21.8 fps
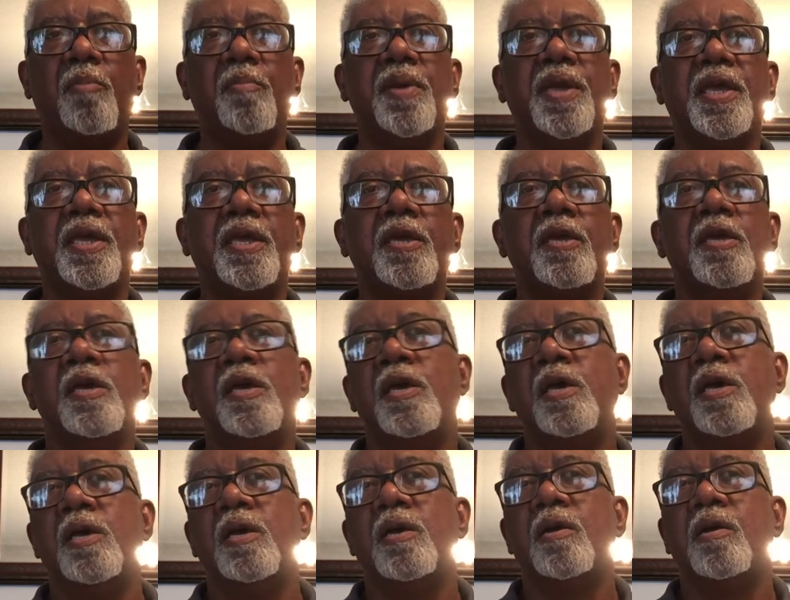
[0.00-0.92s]
me,
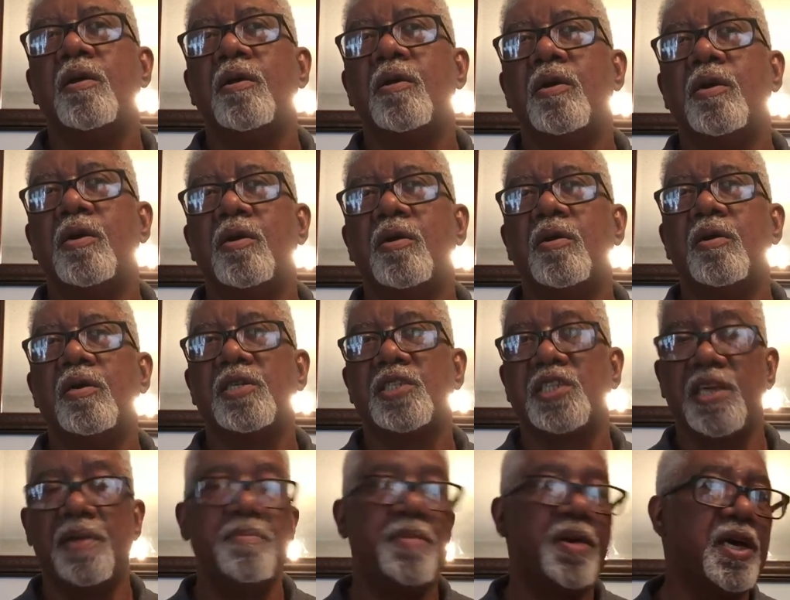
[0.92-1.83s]
or
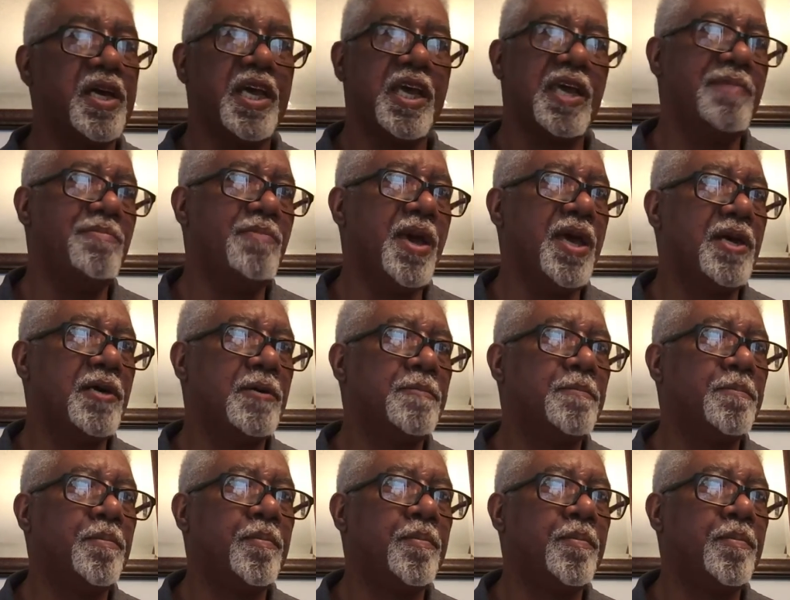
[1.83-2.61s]
send me an email.